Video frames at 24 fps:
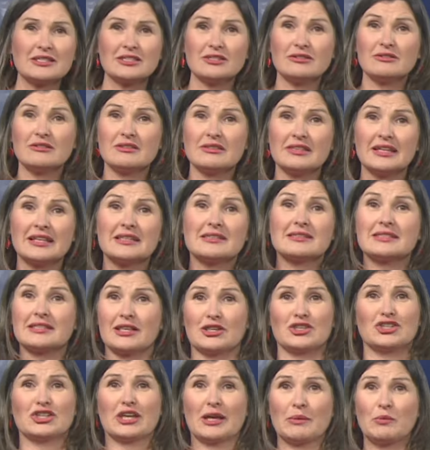do think the
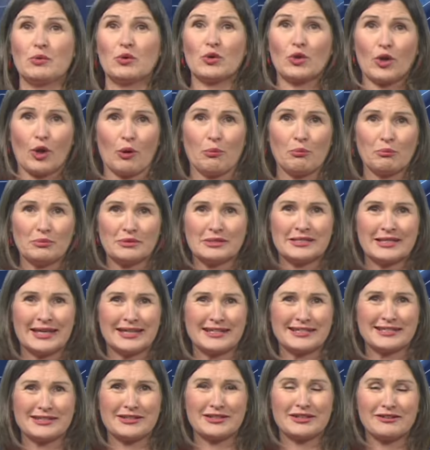sunshine will
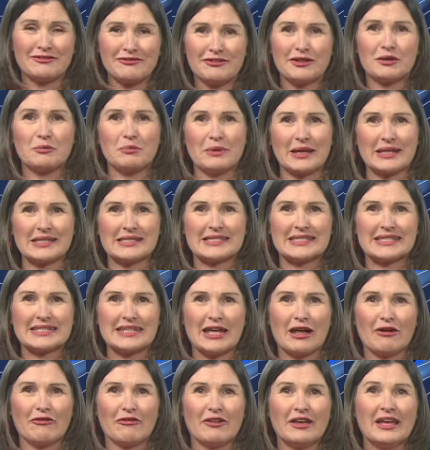compensate, so it'll feel pleasant
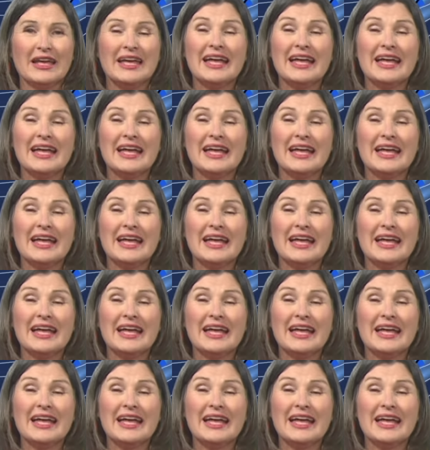enough.